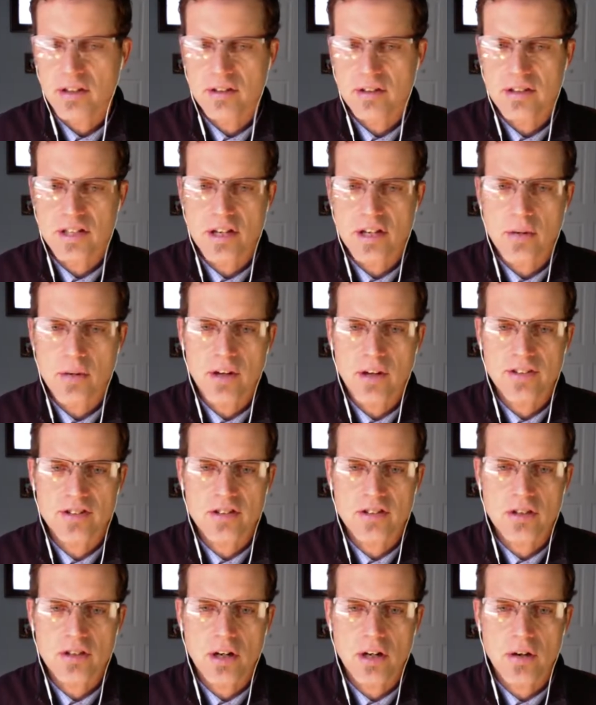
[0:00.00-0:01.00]

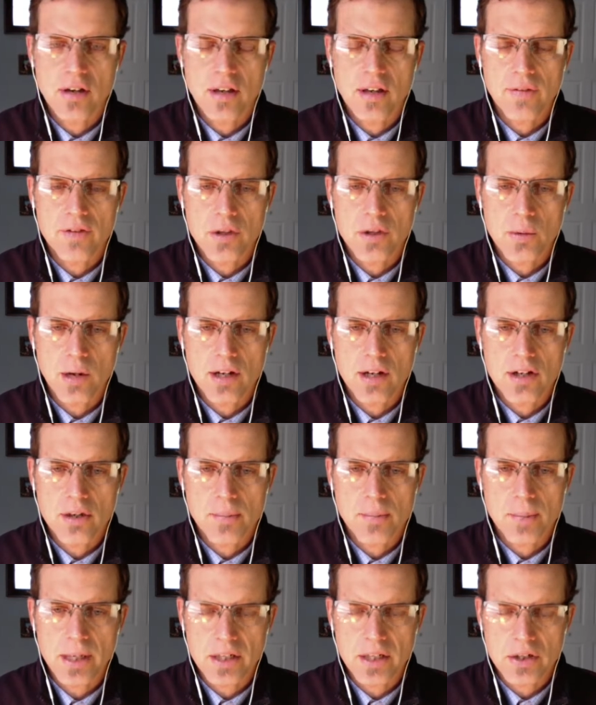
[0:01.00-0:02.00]
if you want your
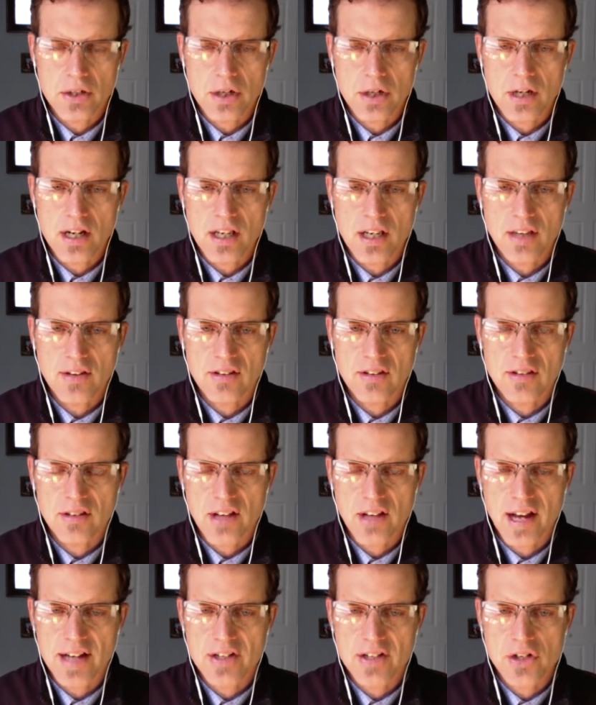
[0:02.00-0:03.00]
picture in the
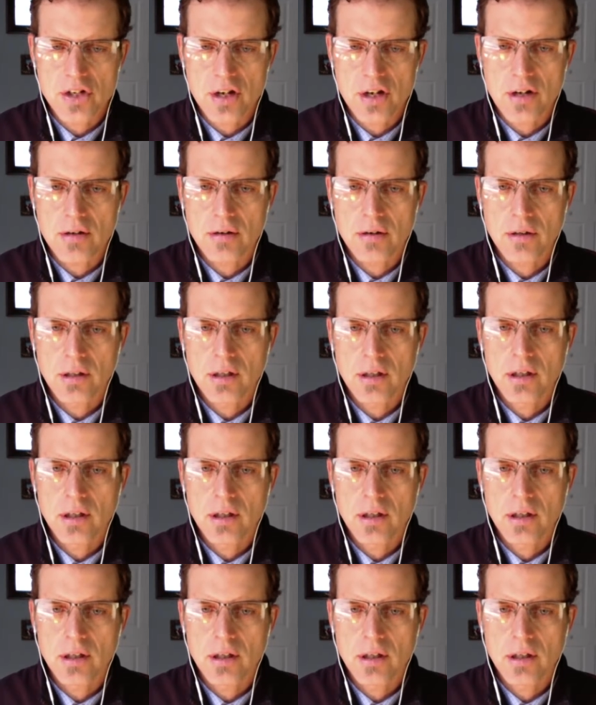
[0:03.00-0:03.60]
slideshow.